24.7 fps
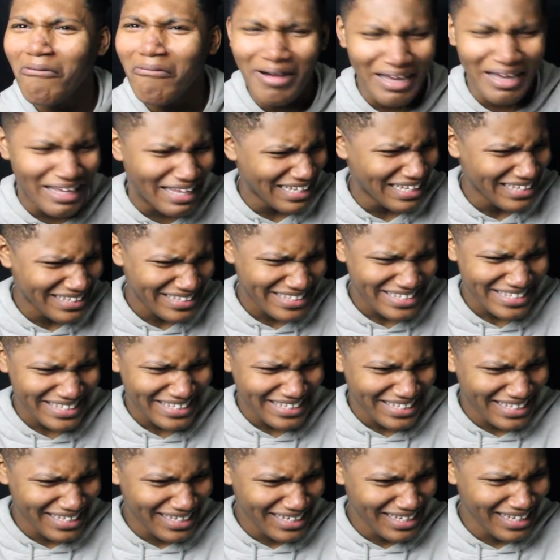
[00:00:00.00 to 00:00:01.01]
What?
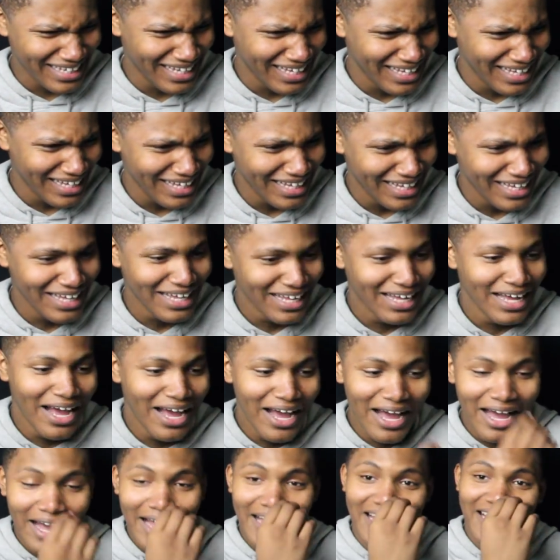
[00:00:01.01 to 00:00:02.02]

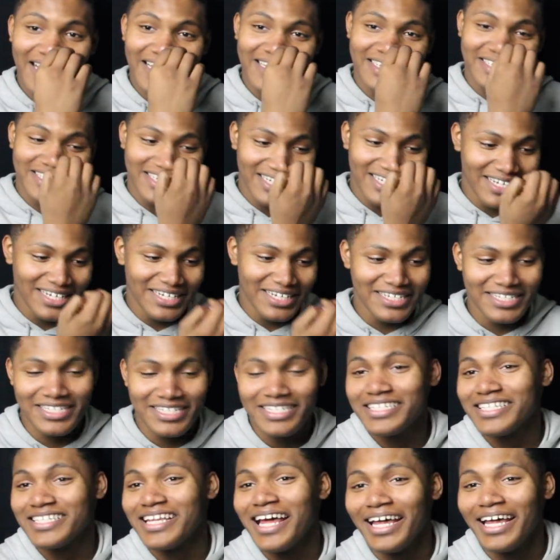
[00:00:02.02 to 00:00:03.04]
Dude, this
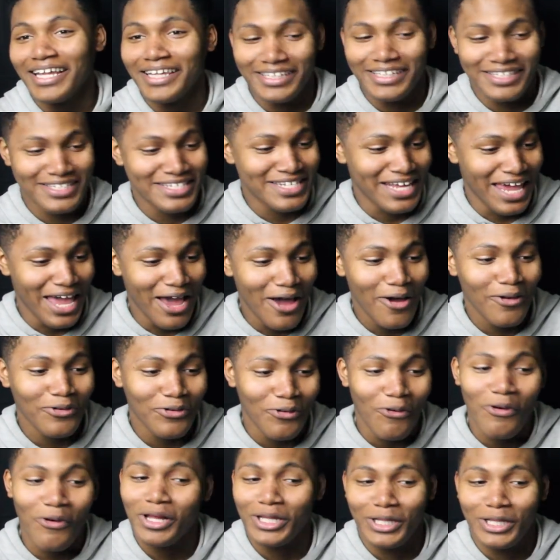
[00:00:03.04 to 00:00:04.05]
does not
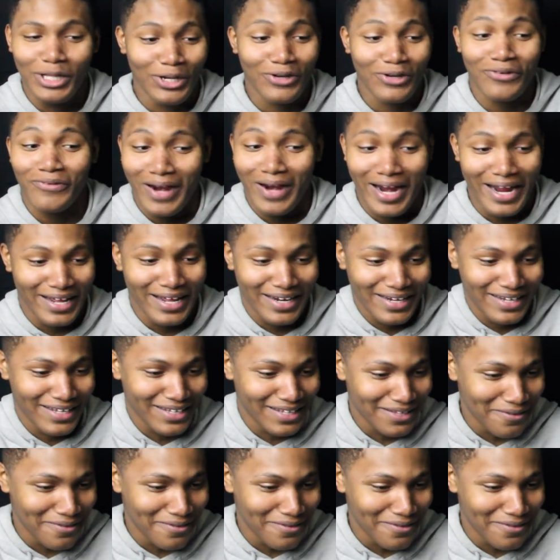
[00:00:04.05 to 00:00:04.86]
sound or look right.